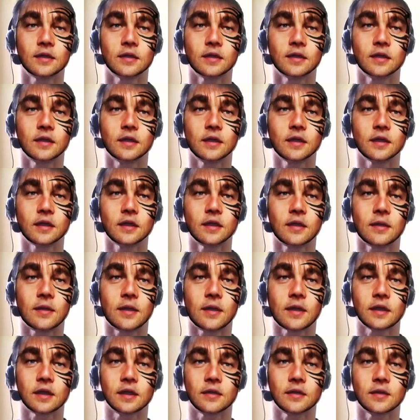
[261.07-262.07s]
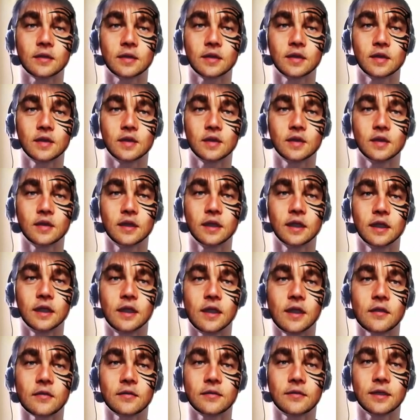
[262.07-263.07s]
it is not possible to
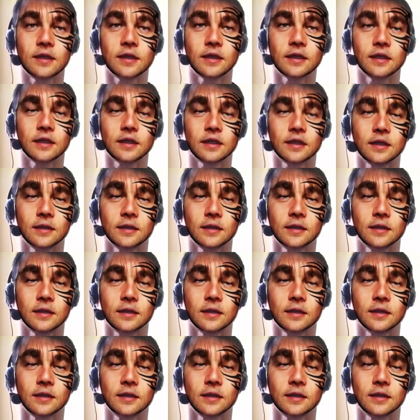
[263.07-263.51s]
integrate